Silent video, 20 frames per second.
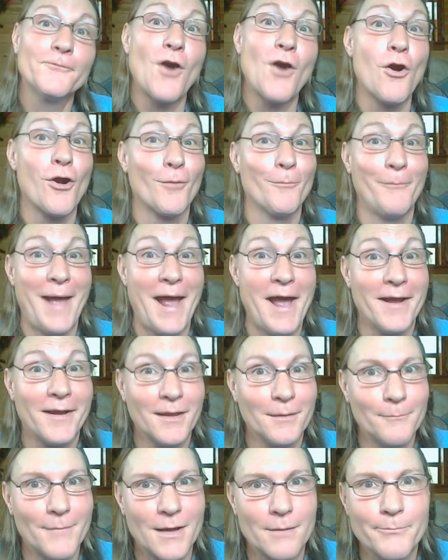far back
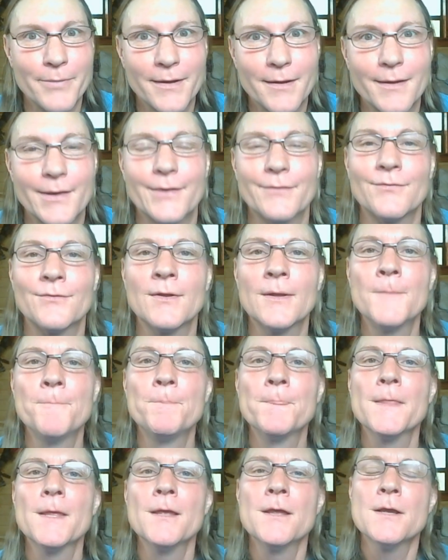in my past.
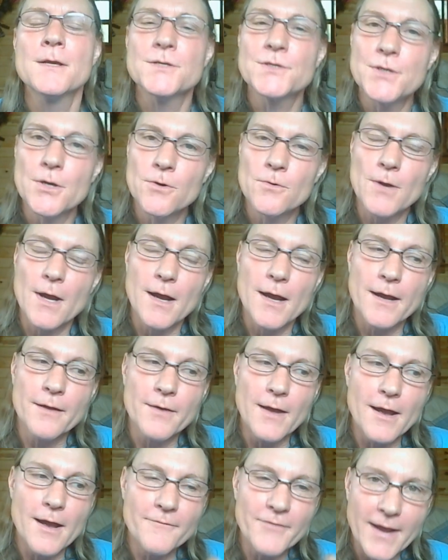So I,
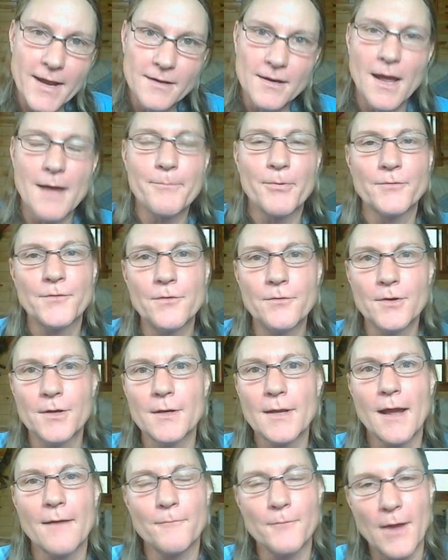have had opportunity.
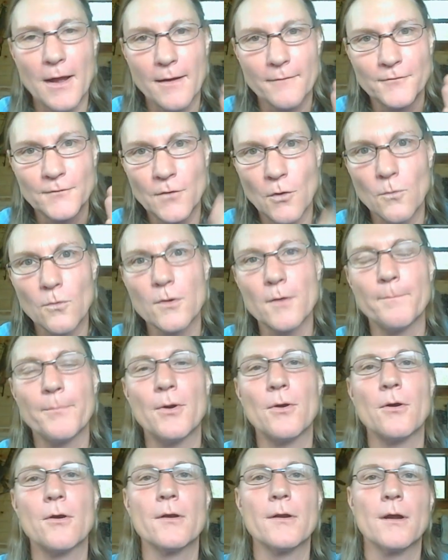I've, I've torn
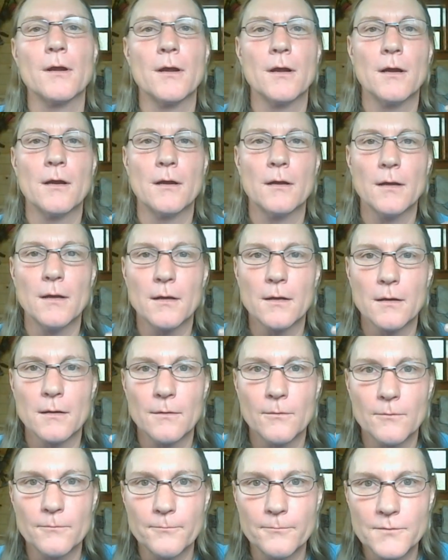apart uh,
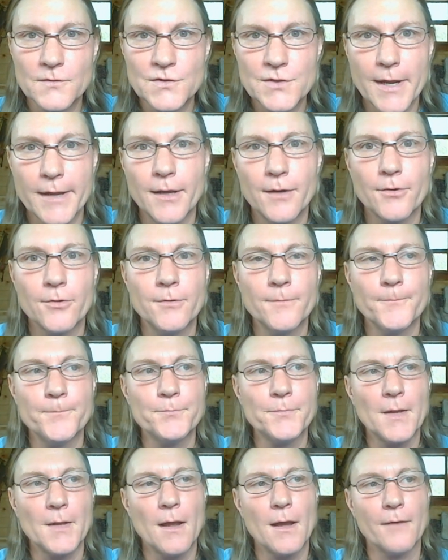uh standard
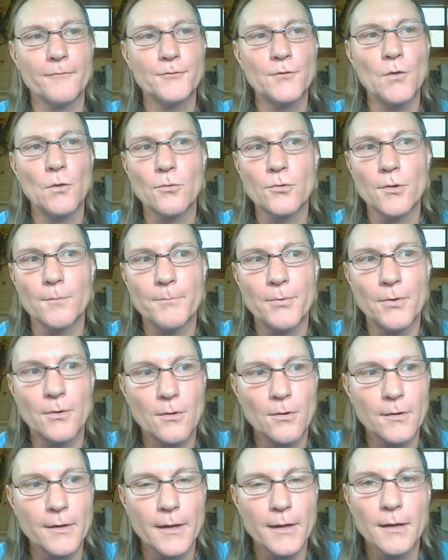I've torn
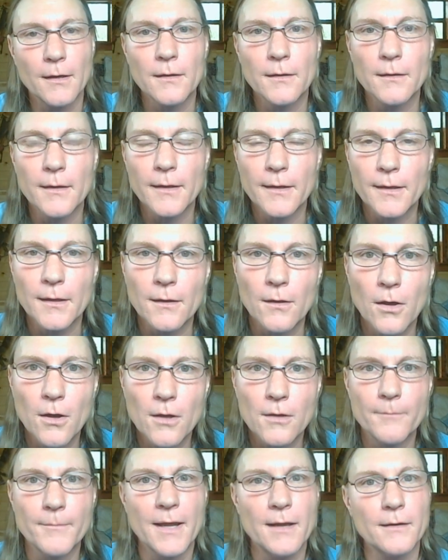apart a, a
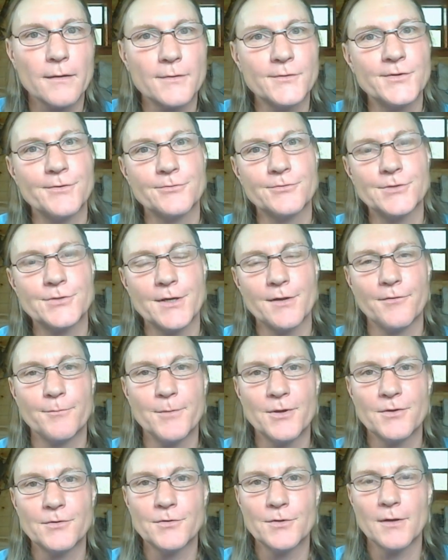automatic
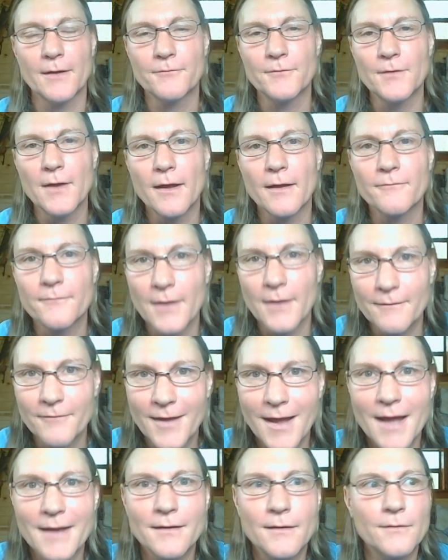transmission. I've, I've, I've
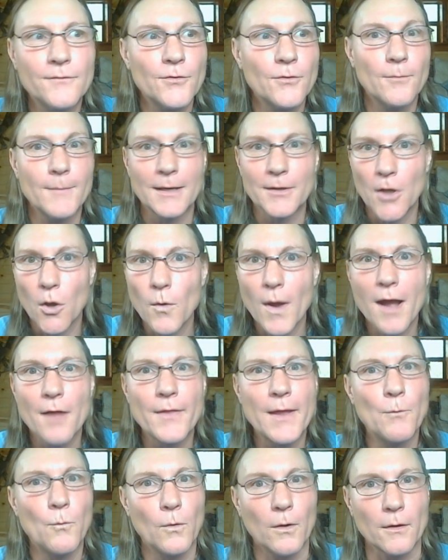gotten into them. I know how
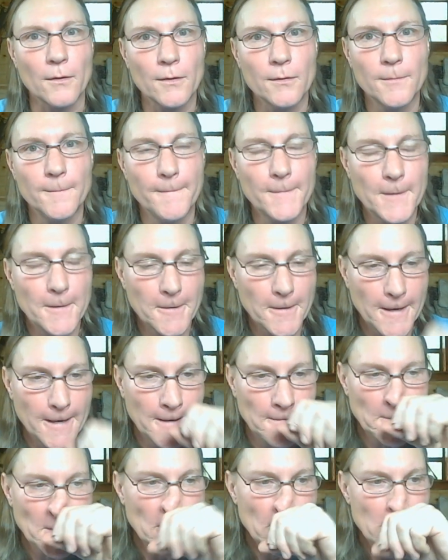they work. Okay,
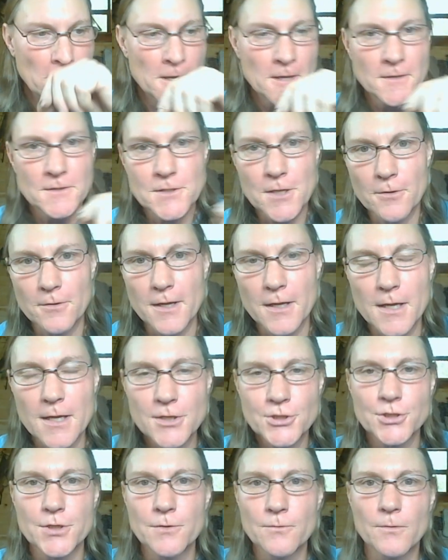so the
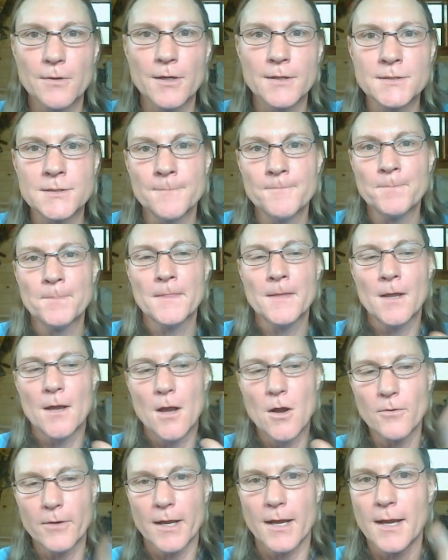issue was,
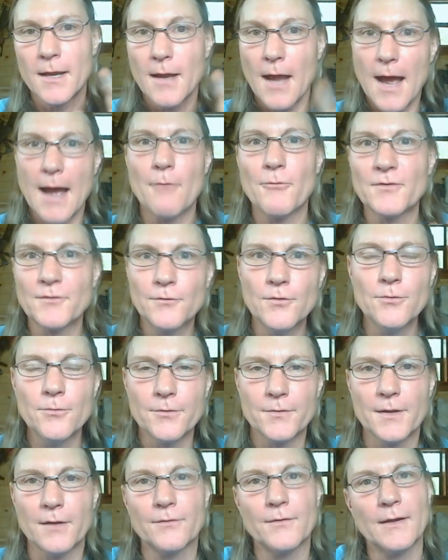okay, I was
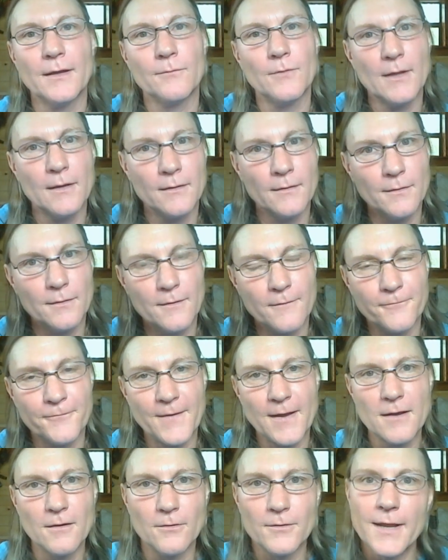doing this, and then the
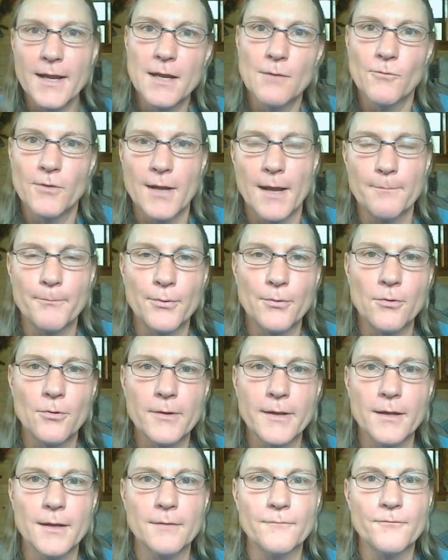final day when I pulled
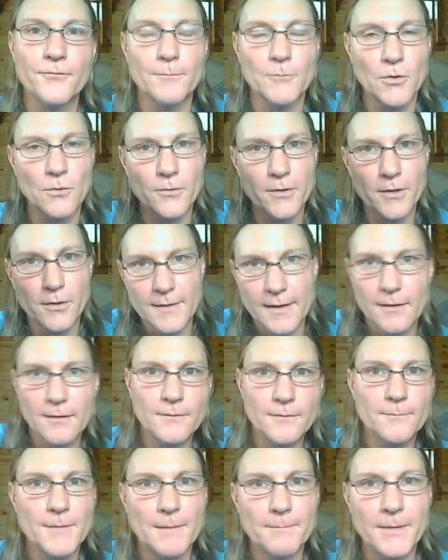in from going down
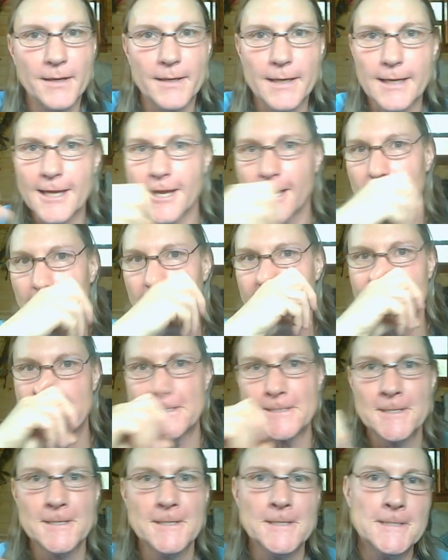to my buddy
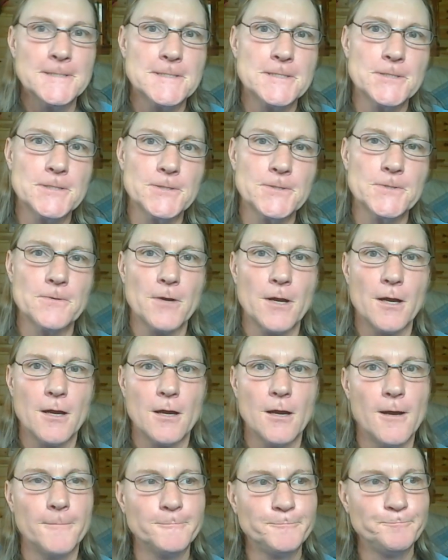Ken's to
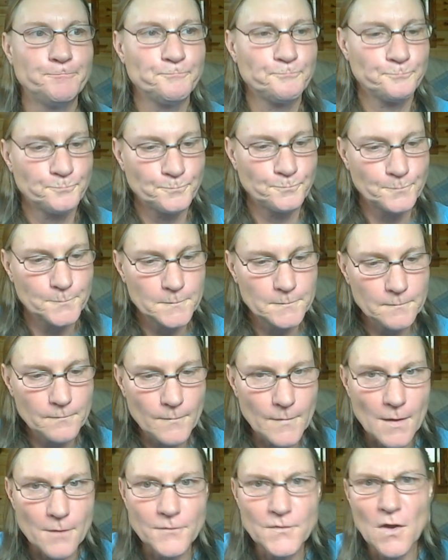um,
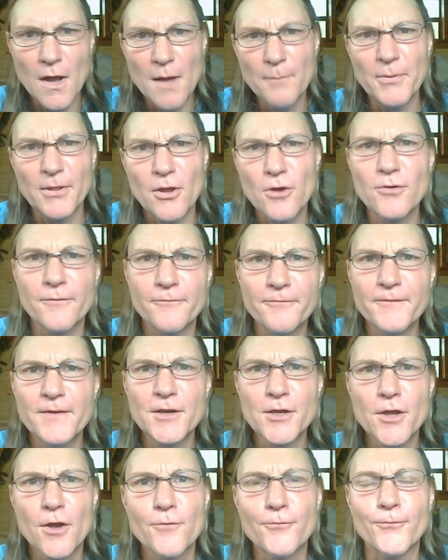to upload a
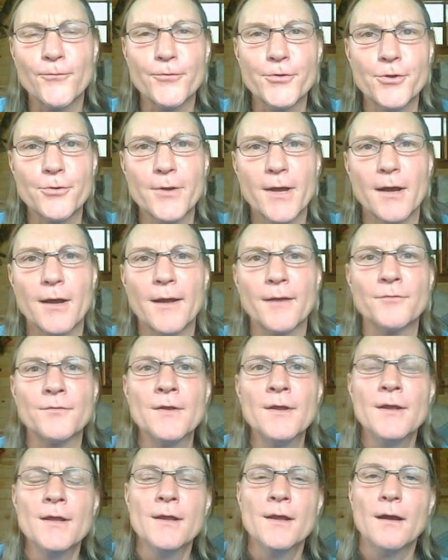video for you guys.
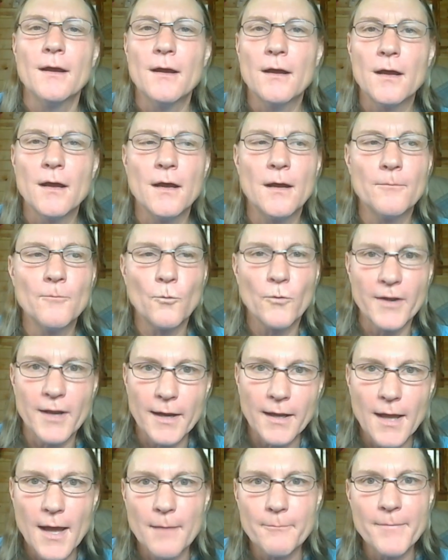Um, when I
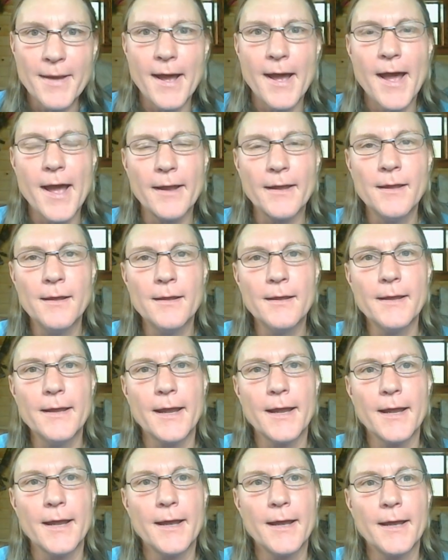got back
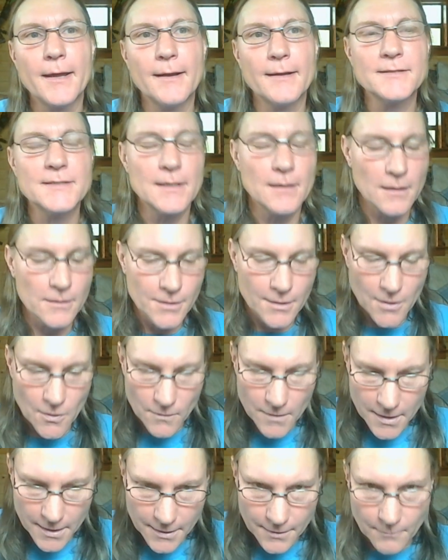and I said, you know
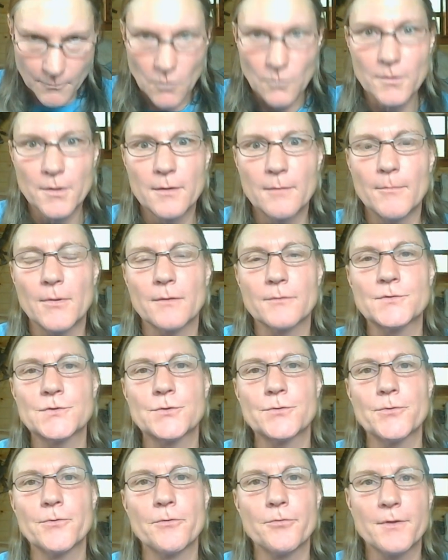what, in the morning I'm going to
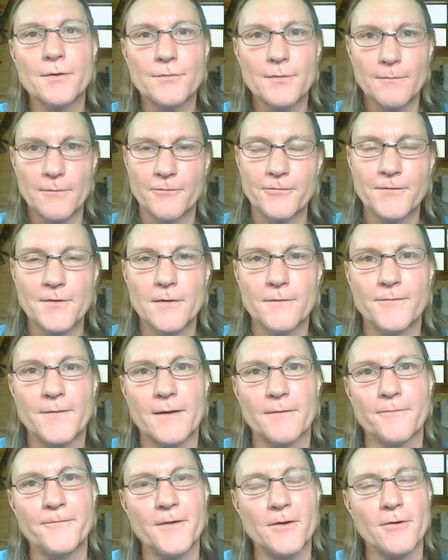screw with this. I'm going to see if I
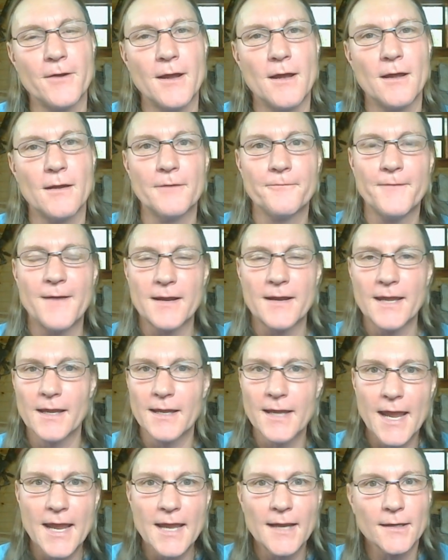can figure out if I can
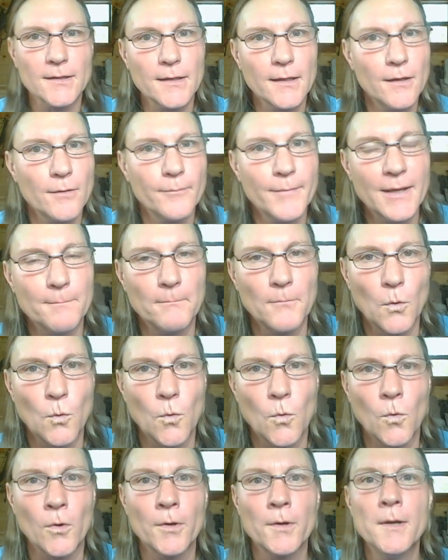gain a little bit
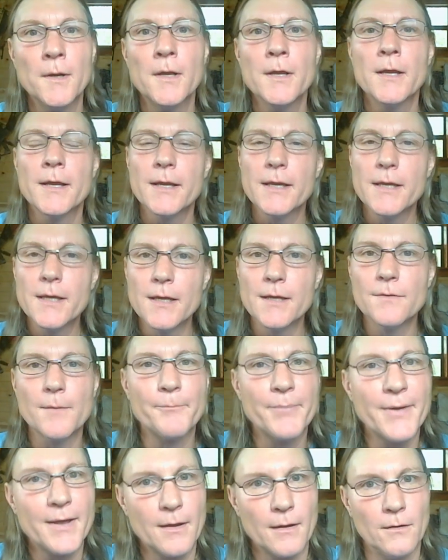more in the
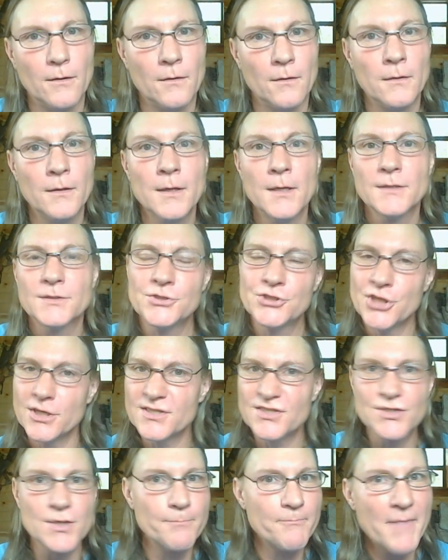pedal
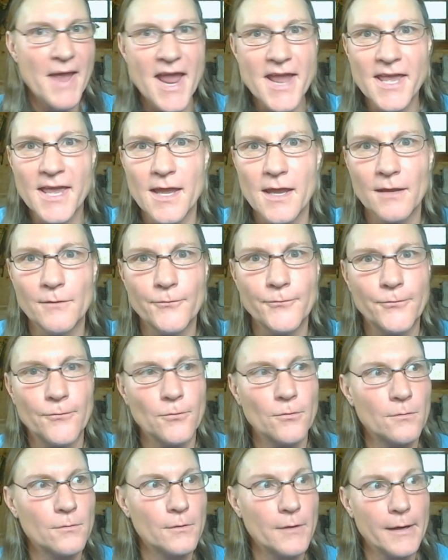just to make it
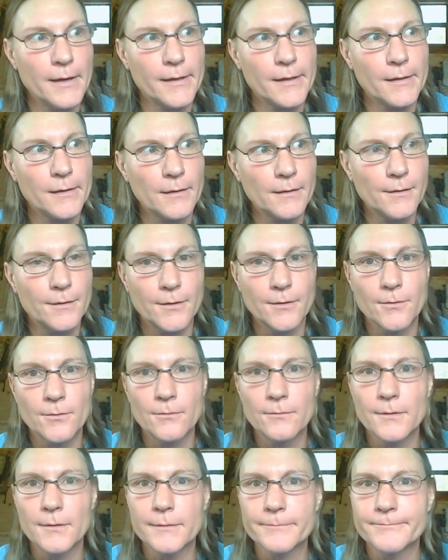for, uh, you
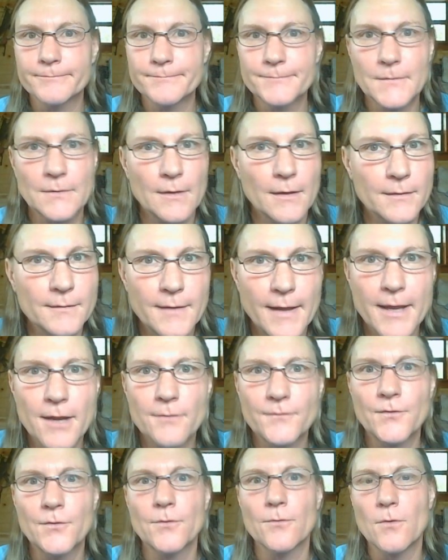know, a day or
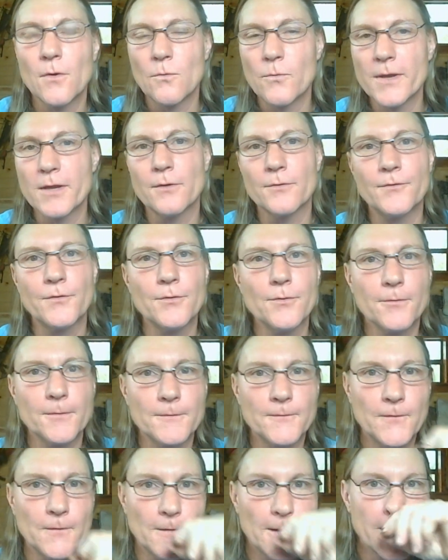two or a week or two
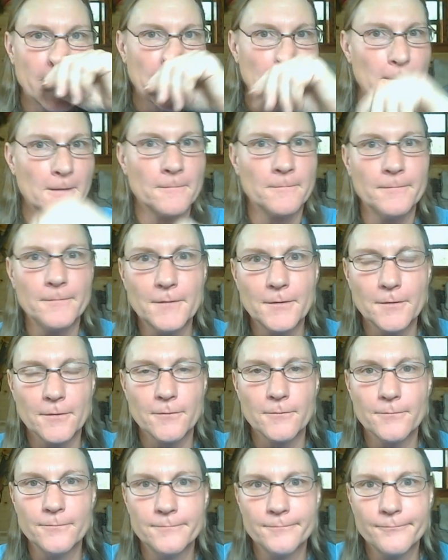until I can, you
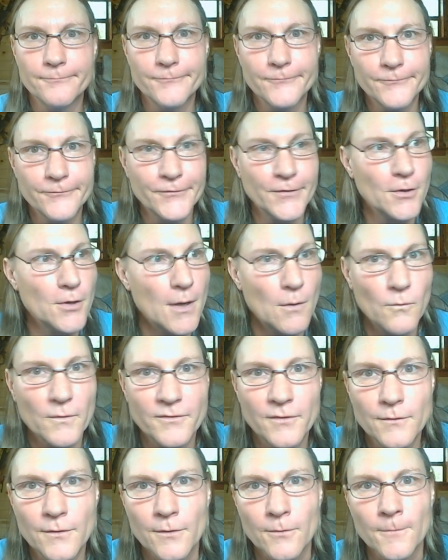know, figure out what
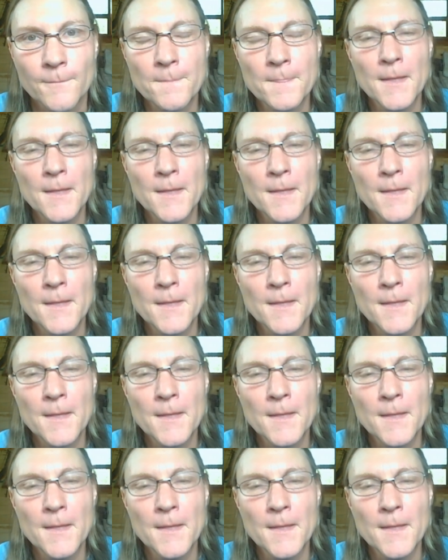to do.